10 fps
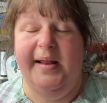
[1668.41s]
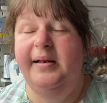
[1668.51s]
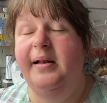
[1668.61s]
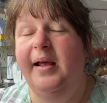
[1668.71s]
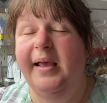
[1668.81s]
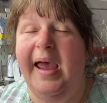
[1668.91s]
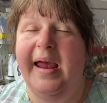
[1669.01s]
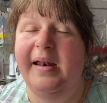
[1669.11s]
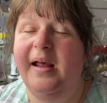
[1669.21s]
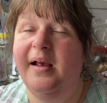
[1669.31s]
And
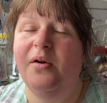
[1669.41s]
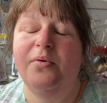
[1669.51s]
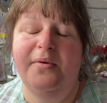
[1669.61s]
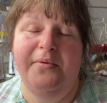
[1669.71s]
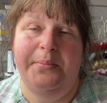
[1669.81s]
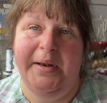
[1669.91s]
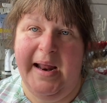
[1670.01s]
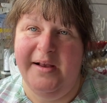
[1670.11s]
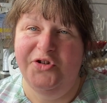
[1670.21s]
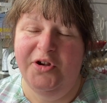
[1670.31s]
again, it goes from an
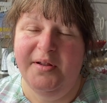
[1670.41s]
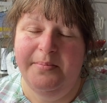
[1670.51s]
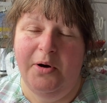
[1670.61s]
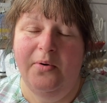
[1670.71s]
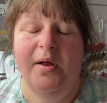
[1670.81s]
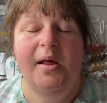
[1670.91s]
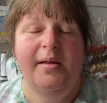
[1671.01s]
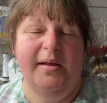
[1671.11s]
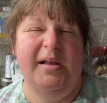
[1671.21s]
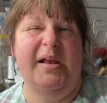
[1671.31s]
extra small
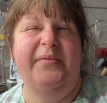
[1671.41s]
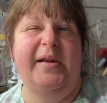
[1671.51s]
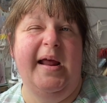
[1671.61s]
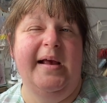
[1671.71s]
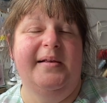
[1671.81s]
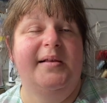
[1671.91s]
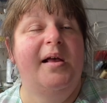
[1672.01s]
to seven X,